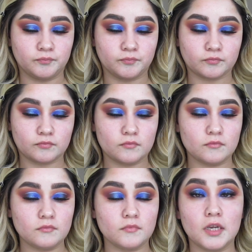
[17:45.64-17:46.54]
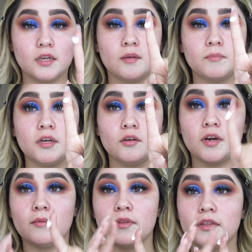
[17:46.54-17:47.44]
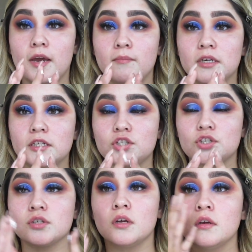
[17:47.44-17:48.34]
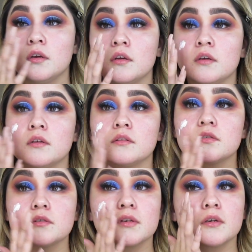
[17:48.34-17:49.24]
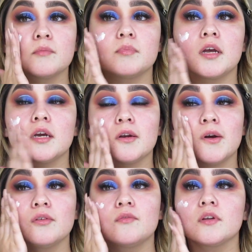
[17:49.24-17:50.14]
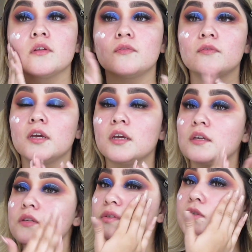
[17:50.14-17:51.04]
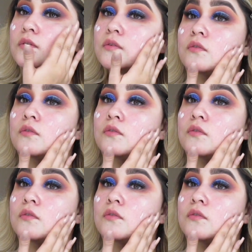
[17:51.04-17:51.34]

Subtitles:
moisturizer. I'm going to grab that much. I'm just gonna apply it all over the face.